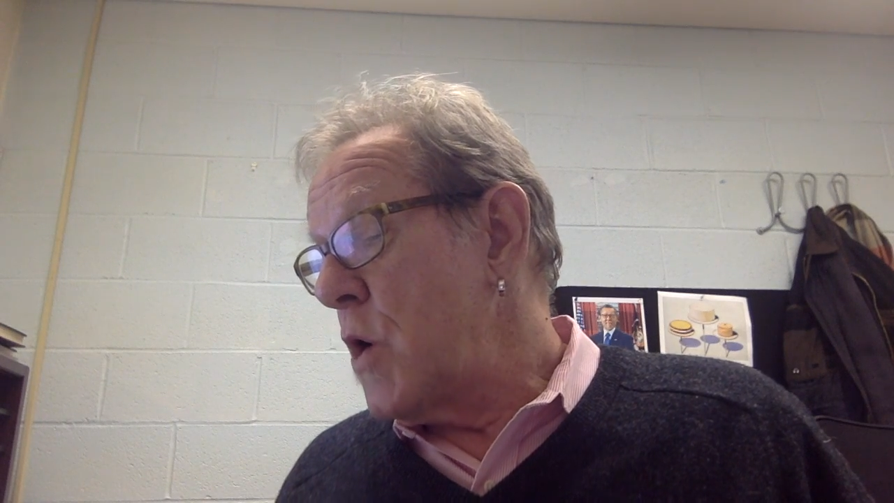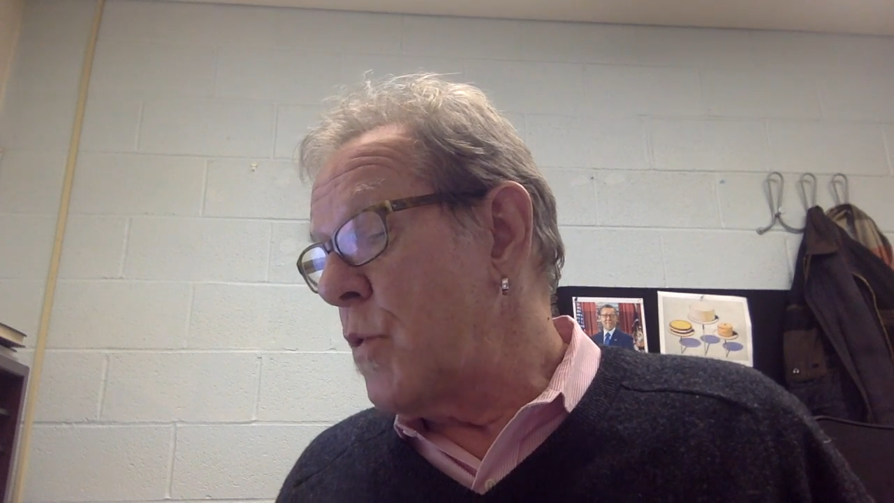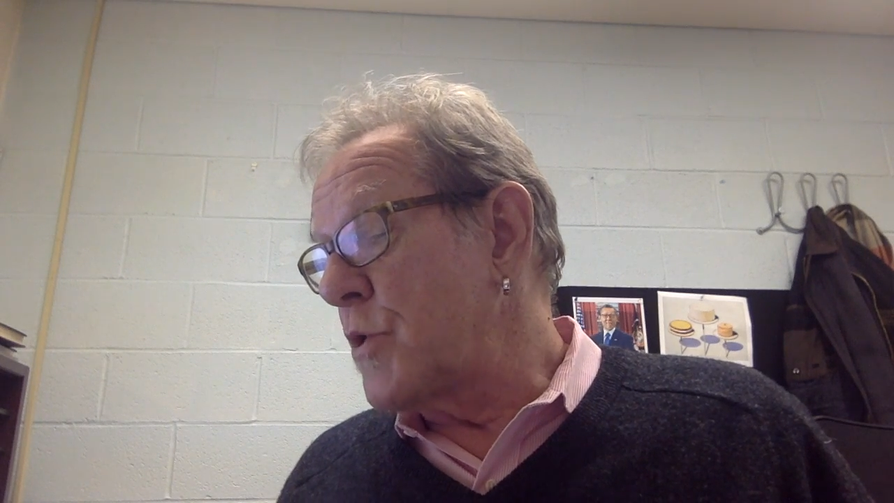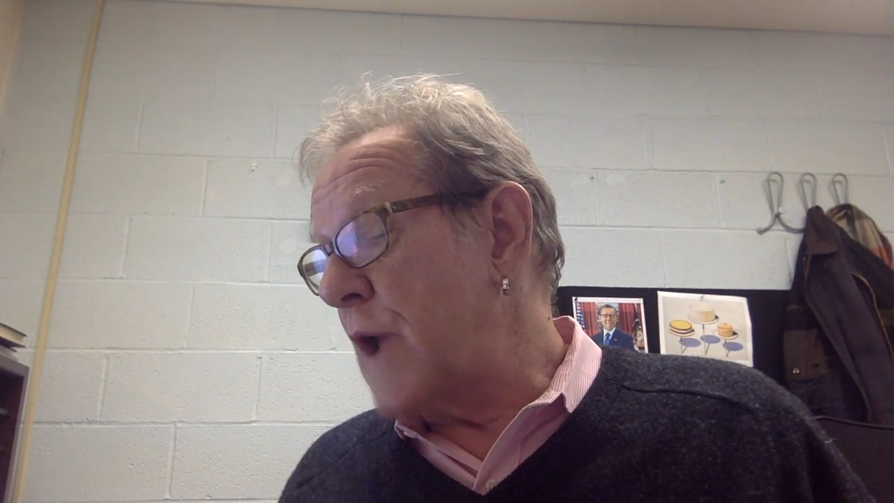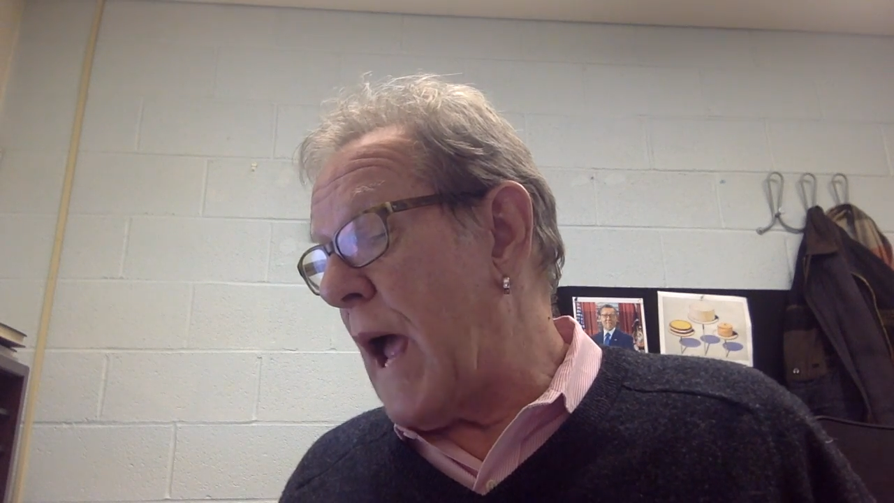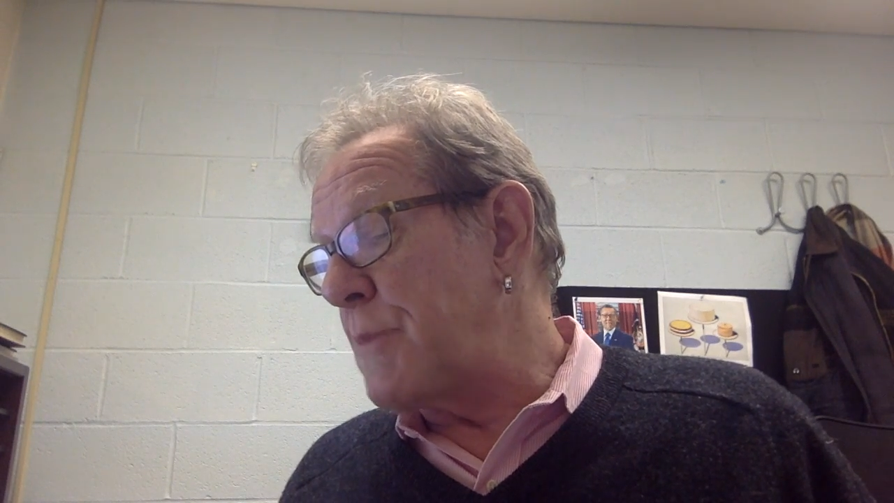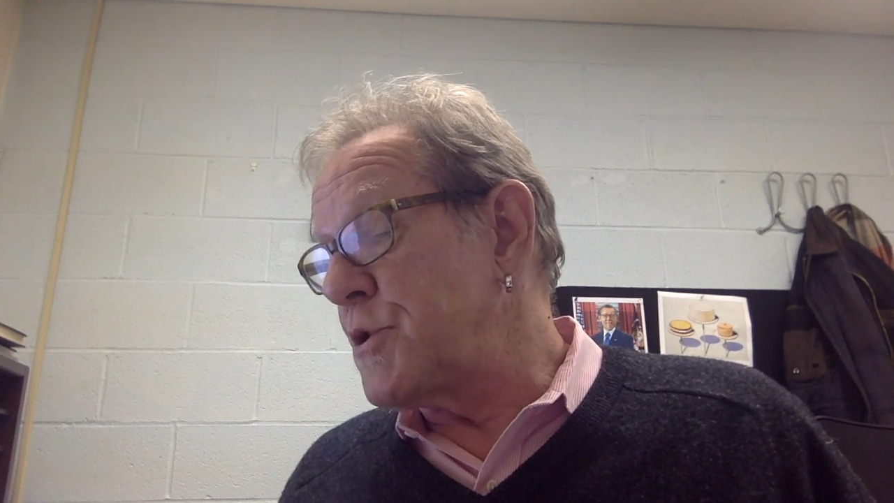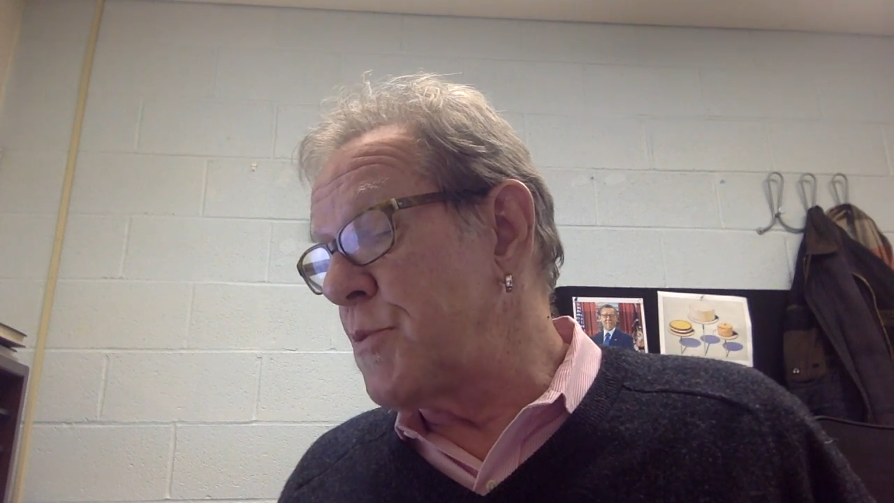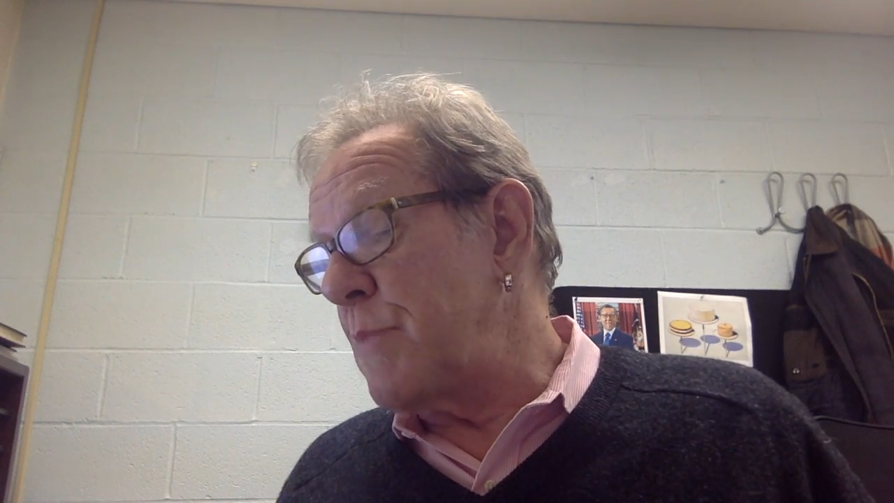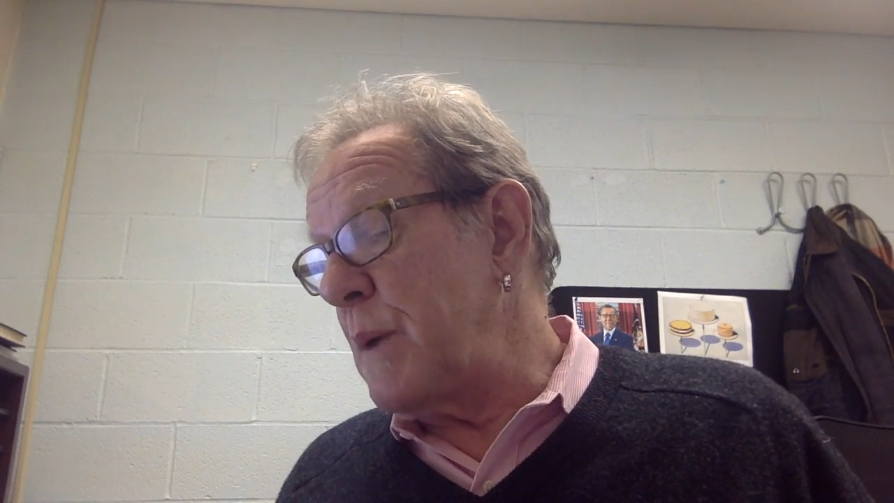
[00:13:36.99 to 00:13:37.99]
will
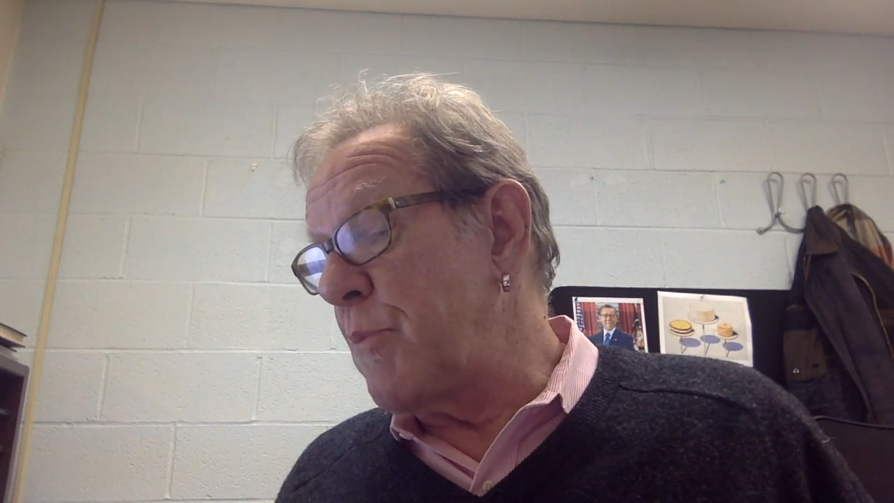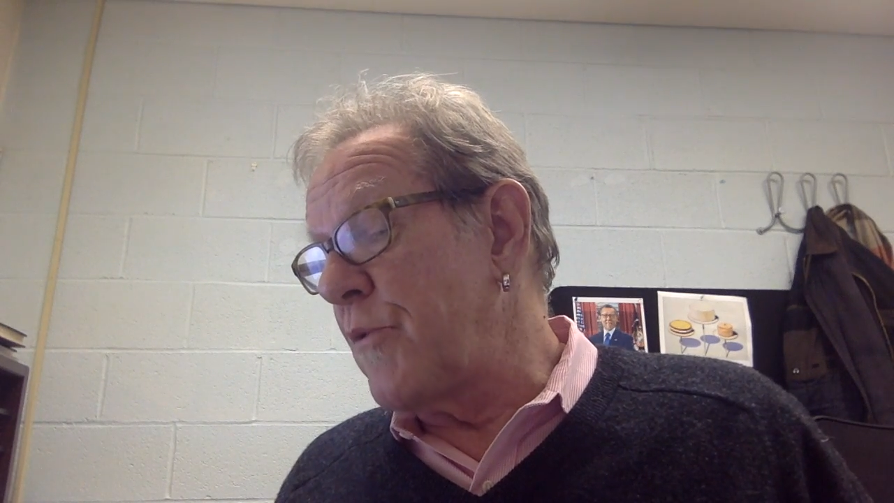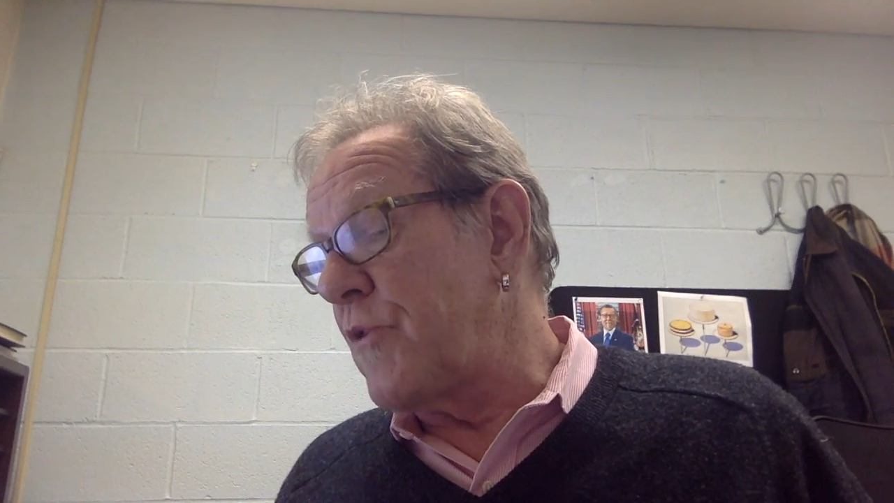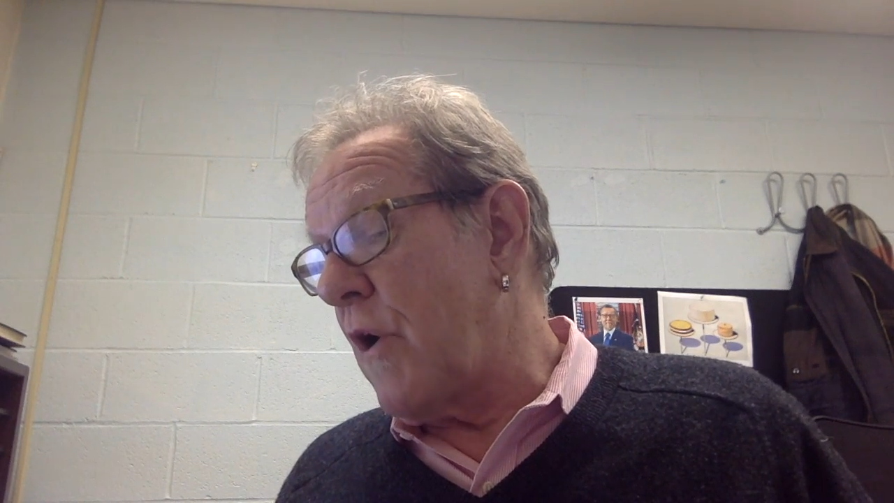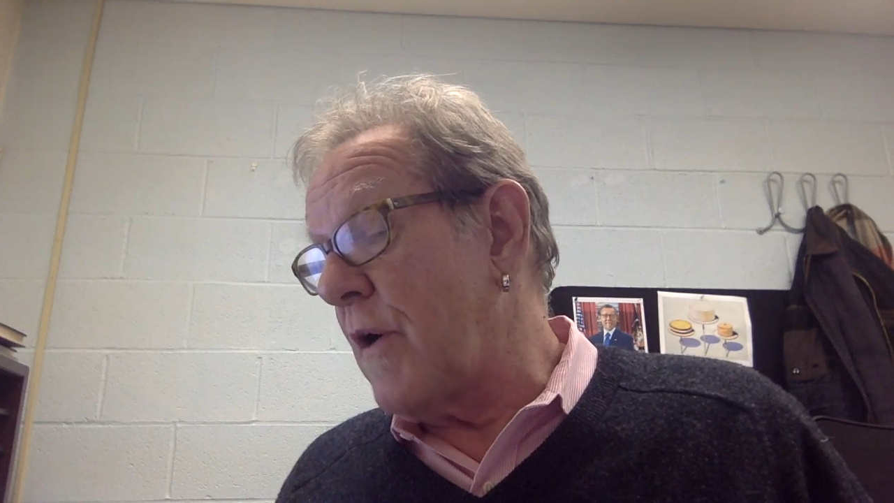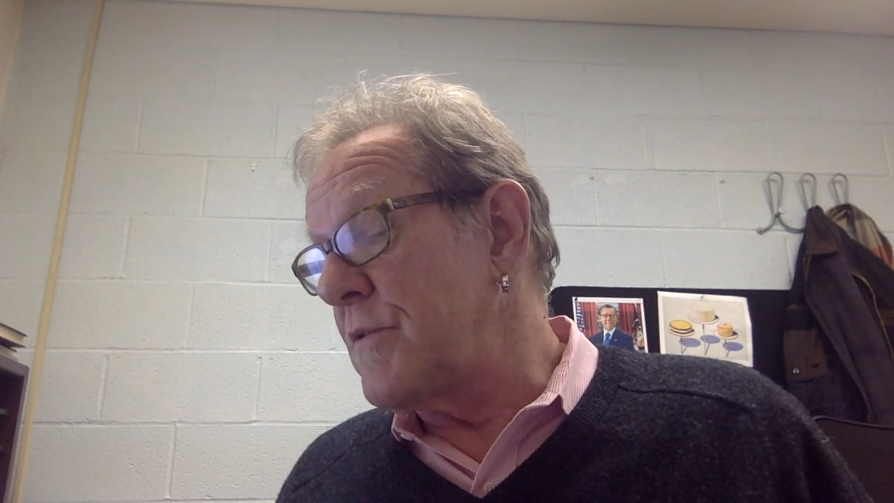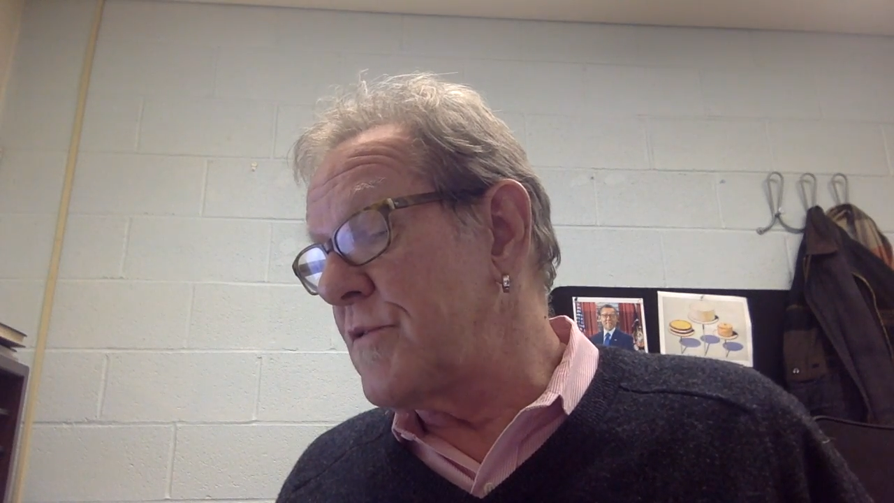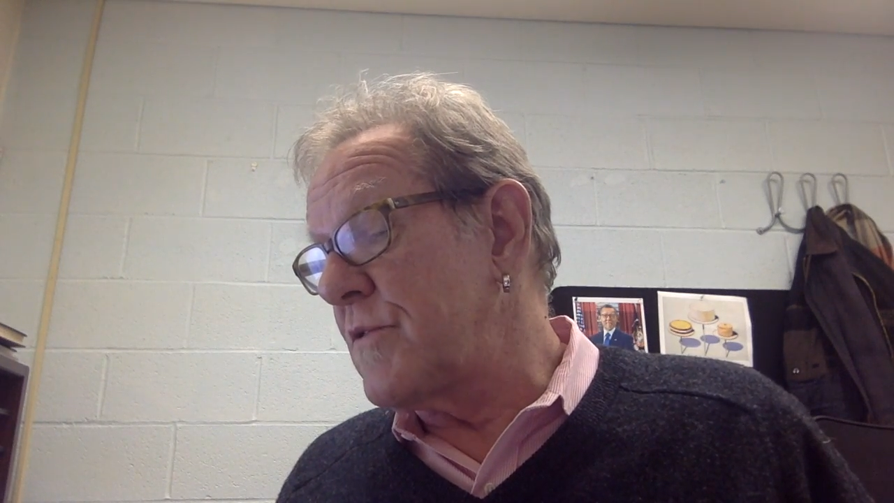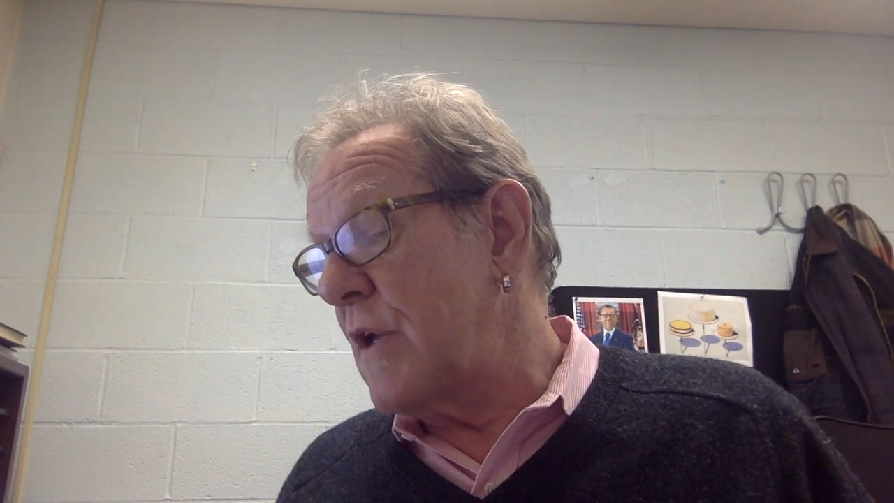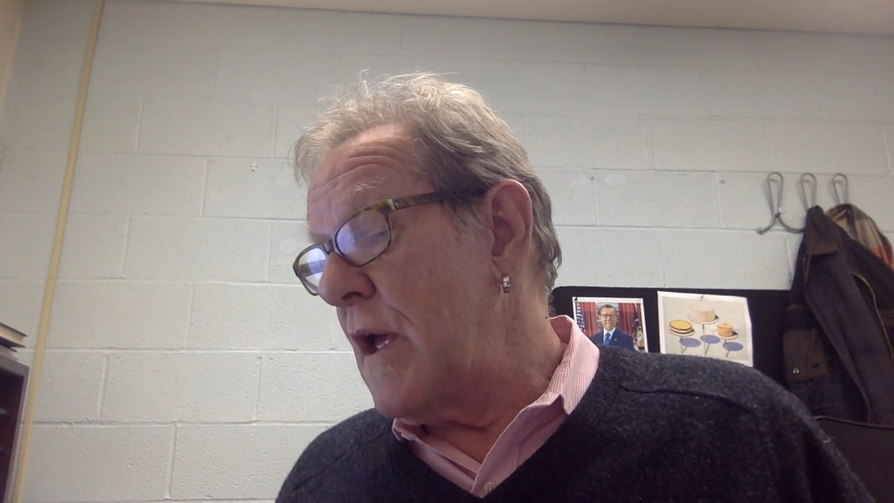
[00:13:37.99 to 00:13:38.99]
capture people's
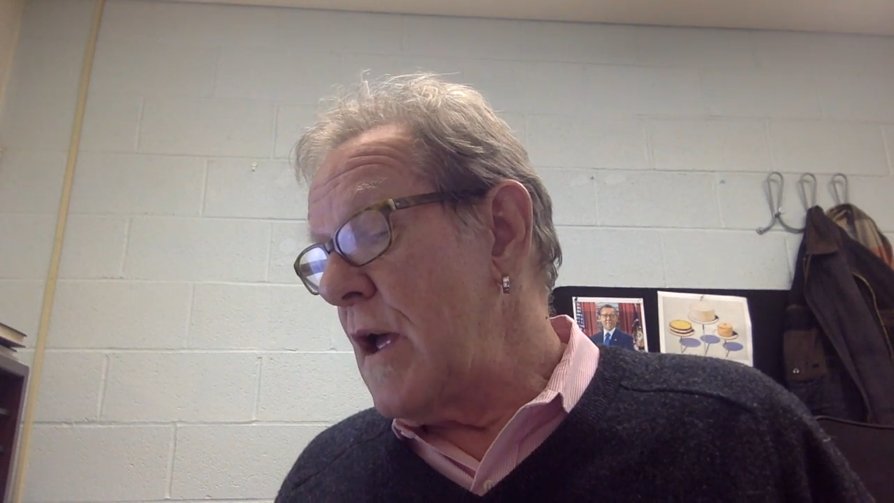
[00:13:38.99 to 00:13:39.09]
hearts.